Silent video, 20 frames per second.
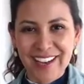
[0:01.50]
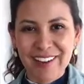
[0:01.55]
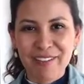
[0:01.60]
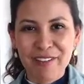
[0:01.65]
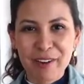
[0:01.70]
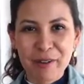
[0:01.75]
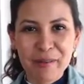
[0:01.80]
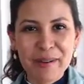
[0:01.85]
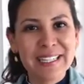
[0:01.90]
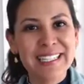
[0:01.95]

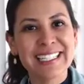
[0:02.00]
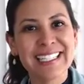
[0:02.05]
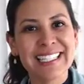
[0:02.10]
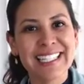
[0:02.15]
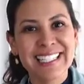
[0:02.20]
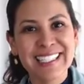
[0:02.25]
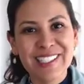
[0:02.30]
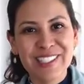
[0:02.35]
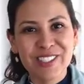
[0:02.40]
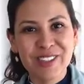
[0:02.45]
From a
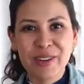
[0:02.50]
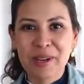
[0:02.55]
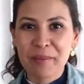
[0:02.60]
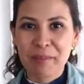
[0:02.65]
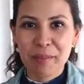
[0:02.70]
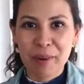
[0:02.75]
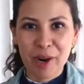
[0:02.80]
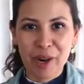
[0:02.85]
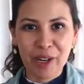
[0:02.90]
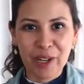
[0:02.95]
D
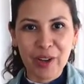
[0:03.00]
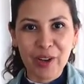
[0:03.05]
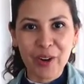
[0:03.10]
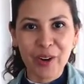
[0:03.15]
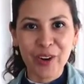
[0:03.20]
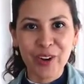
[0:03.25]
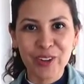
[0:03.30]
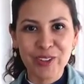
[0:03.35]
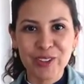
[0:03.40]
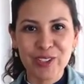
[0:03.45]
student party
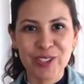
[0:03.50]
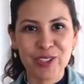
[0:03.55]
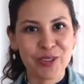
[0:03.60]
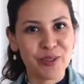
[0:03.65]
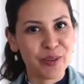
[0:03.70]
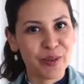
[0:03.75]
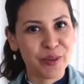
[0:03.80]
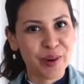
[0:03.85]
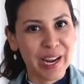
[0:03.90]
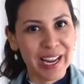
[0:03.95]
girl
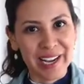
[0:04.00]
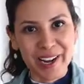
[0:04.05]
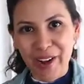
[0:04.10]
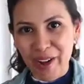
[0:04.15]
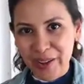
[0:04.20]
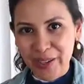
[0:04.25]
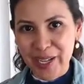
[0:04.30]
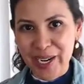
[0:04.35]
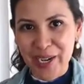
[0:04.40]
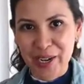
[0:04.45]
to an
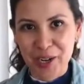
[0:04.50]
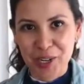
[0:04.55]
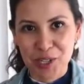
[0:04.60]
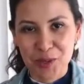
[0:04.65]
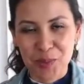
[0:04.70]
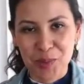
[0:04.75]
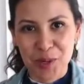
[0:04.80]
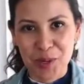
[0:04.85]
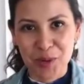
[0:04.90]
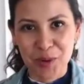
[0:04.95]
online
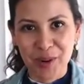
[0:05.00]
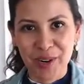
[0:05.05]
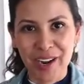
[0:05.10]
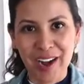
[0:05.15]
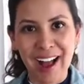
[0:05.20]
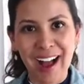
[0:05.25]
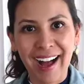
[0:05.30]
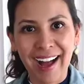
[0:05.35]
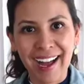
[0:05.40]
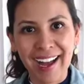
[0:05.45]
entrepreneur.
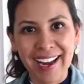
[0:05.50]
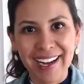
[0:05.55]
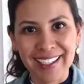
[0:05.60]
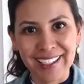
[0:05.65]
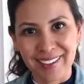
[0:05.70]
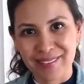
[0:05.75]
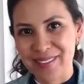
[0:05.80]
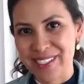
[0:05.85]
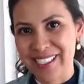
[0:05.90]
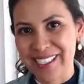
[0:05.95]
Hi,
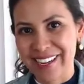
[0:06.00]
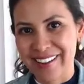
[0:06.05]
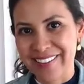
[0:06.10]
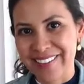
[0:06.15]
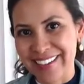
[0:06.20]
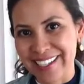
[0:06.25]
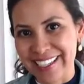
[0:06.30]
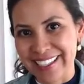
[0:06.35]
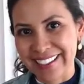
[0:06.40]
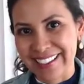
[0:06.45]
I'm
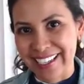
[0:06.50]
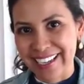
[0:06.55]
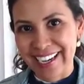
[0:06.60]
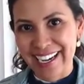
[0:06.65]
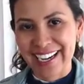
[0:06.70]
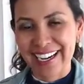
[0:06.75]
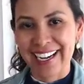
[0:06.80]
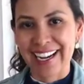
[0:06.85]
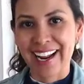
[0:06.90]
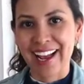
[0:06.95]
Stephanie
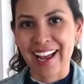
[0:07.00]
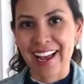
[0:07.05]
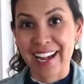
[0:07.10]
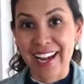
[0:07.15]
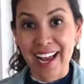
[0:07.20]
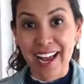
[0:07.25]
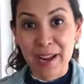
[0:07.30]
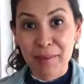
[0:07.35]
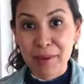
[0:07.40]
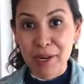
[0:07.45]
Lane, and
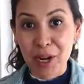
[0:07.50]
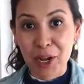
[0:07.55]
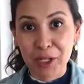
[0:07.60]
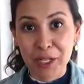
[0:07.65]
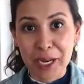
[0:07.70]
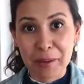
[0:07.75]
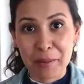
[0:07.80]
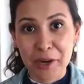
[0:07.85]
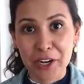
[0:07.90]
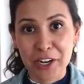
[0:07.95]
I'm an
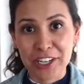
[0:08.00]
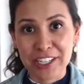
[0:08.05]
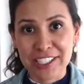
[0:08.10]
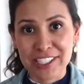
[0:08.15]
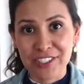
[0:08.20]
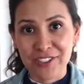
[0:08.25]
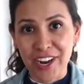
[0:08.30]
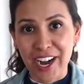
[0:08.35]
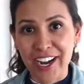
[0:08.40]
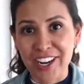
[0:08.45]
online marketing
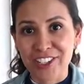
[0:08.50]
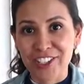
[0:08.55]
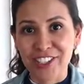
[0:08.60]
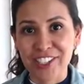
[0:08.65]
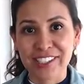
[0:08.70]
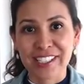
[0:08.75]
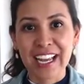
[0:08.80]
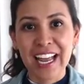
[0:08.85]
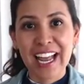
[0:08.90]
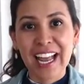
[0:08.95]

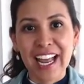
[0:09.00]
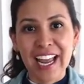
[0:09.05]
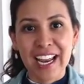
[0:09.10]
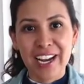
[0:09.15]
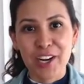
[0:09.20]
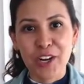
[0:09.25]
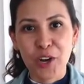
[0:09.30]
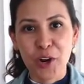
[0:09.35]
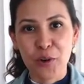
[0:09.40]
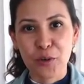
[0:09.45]
strategist
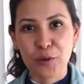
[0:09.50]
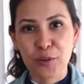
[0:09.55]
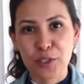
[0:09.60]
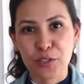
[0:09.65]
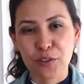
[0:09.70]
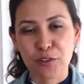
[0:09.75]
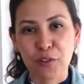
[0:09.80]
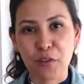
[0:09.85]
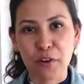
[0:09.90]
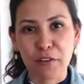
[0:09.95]
and
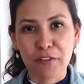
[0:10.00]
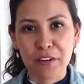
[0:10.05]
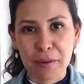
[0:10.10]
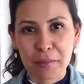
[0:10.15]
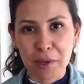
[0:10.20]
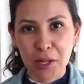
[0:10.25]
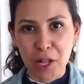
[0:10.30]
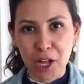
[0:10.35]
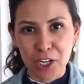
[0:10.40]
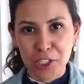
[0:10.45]
coach for
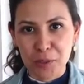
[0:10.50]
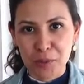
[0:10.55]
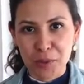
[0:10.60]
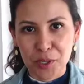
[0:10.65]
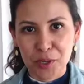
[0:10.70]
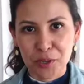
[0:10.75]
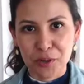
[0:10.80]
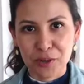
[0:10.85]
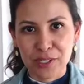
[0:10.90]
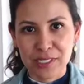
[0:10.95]
female
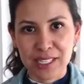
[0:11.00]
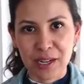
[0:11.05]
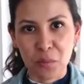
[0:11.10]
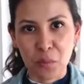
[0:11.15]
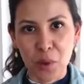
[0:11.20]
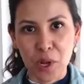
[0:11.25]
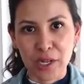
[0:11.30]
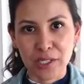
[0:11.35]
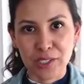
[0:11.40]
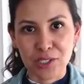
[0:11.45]
entrepreneurs that
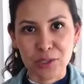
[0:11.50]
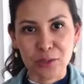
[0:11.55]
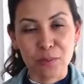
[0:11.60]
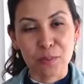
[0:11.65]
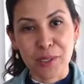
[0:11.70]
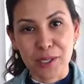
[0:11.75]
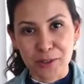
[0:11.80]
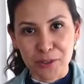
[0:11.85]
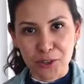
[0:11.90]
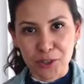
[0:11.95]
want to
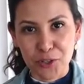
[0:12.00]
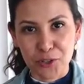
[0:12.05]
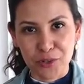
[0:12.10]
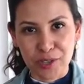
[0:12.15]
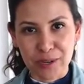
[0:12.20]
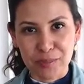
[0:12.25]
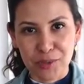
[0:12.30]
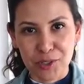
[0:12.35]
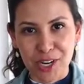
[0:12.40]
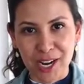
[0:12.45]
build their
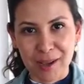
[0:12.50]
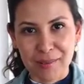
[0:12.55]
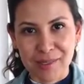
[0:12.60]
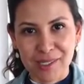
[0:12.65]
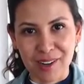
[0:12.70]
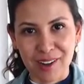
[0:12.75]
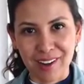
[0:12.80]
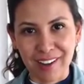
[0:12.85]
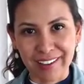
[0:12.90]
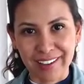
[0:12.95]
dream tribes
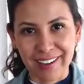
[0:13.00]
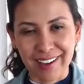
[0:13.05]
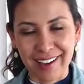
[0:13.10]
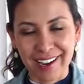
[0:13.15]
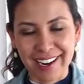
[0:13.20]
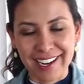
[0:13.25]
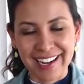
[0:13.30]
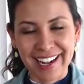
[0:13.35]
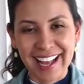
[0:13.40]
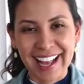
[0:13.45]

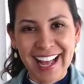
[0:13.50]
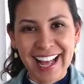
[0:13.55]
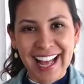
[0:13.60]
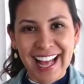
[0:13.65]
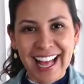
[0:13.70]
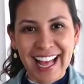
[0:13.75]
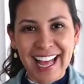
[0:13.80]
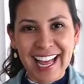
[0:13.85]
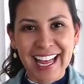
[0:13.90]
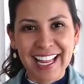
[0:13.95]
online.
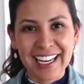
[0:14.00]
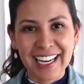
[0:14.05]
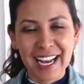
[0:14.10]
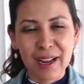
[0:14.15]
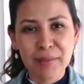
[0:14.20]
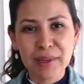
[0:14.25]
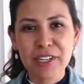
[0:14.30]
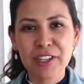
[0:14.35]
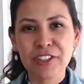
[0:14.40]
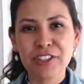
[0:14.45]
And
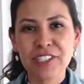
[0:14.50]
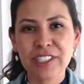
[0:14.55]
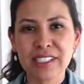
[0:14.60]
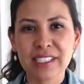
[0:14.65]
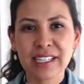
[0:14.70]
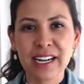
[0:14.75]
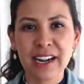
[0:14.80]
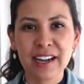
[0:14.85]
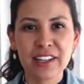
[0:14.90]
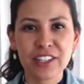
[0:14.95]
I'm here just
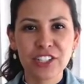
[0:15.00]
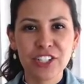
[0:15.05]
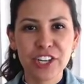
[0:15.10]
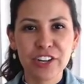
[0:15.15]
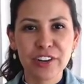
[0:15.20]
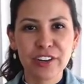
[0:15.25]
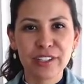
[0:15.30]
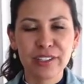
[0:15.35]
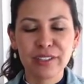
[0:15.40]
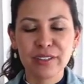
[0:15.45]
to kind of
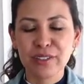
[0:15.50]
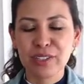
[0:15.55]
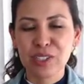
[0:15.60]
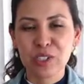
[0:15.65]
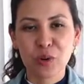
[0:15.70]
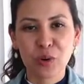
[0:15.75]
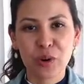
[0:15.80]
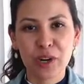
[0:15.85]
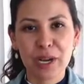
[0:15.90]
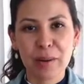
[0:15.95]
share a little
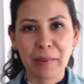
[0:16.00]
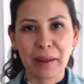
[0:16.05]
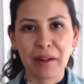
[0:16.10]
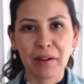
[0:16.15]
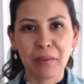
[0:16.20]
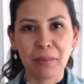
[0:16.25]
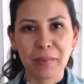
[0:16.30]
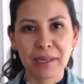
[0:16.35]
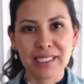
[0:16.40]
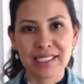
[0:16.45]
story
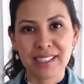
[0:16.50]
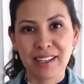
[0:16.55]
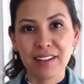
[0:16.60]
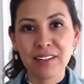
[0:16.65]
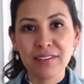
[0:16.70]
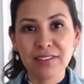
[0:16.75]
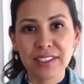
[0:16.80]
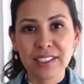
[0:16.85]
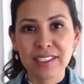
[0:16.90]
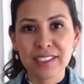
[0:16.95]
about
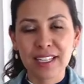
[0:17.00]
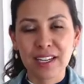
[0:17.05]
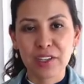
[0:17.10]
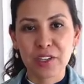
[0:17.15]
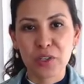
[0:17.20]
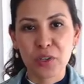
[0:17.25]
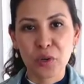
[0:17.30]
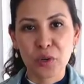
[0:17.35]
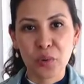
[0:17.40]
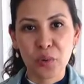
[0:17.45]
myself and tell
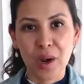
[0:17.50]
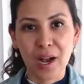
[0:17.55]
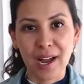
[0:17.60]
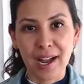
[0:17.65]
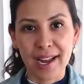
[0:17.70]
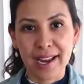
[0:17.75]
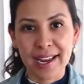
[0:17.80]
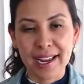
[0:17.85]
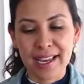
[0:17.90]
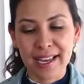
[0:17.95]
you who
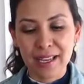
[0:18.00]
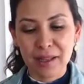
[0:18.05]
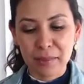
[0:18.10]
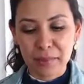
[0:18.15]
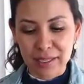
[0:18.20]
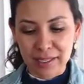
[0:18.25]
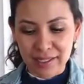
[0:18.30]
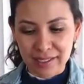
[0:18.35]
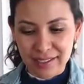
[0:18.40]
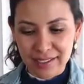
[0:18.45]
I am
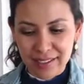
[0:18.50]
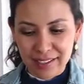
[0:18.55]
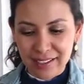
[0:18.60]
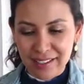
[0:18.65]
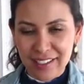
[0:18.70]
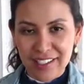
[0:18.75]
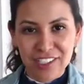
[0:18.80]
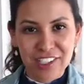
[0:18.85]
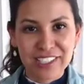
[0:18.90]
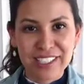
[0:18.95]
and
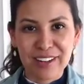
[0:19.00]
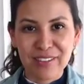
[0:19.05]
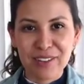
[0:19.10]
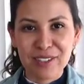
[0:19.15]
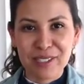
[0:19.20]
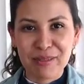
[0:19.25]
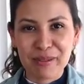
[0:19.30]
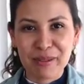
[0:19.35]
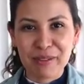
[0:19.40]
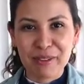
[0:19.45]
just give you
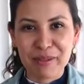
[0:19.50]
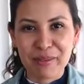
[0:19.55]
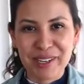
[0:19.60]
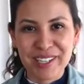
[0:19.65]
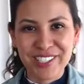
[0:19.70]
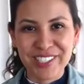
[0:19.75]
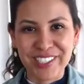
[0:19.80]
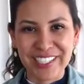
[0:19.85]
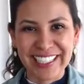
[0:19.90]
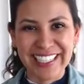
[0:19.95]
some
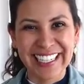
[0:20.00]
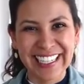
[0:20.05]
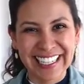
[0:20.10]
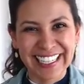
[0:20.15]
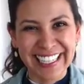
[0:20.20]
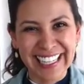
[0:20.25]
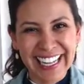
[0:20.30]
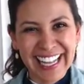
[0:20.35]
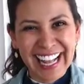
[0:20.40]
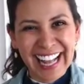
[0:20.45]
information
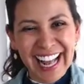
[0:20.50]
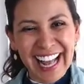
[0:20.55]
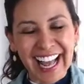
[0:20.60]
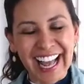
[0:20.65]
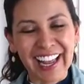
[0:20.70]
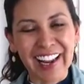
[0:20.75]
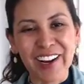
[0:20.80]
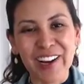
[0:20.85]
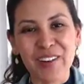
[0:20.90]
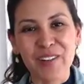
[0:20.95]

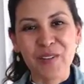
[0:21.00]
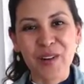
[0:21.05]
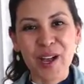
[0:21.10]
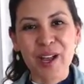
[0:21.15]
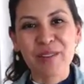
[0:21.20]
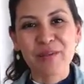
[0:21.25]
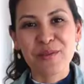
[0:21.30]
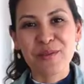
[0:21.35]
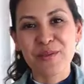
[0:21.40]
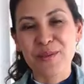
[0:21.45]
and
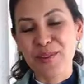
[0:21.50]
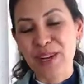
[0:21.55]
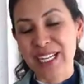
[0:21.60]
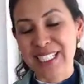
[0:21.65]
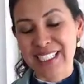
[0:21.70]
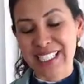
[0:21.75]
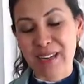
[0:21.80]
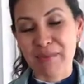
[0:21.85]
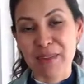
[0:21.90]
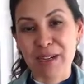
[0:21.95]
what
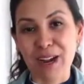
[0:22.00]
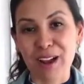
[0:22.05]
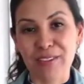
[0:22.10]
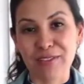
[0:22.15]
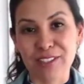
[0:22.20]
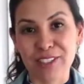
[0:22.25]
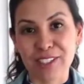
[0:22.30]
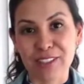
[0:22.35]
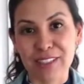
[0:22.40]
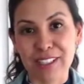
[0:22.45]
has set me off
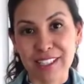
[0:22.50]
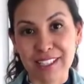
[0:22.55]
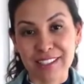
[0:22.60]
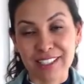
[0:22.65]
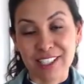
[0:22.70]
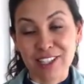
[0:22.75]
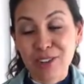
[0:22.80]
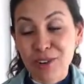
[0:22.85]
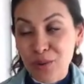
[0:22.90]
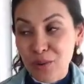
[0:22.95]

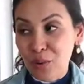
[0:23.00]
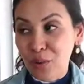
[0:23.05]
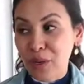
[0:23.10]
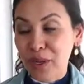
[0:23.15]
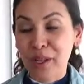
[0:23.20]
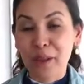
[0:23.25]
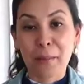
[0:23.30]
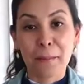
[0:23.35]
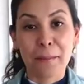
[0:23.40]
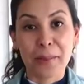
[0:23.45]
to
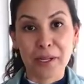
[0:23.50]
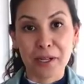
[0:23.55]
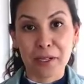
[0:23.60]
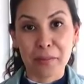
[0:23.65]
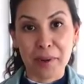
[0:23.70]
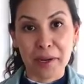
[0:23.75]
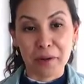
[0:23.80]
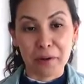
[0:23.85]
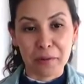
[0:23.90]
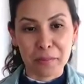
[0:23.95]
build
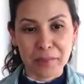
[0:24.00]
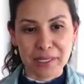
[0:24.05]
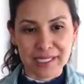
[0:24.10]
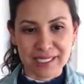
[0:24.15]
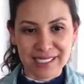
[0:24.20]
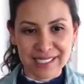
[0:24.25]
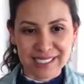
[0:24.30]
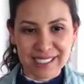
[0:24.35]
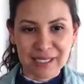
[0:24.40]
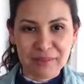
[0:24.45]
my own
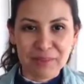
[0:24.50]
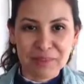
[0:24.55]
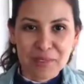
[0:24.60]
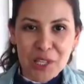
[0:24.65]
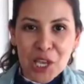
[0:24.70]
business.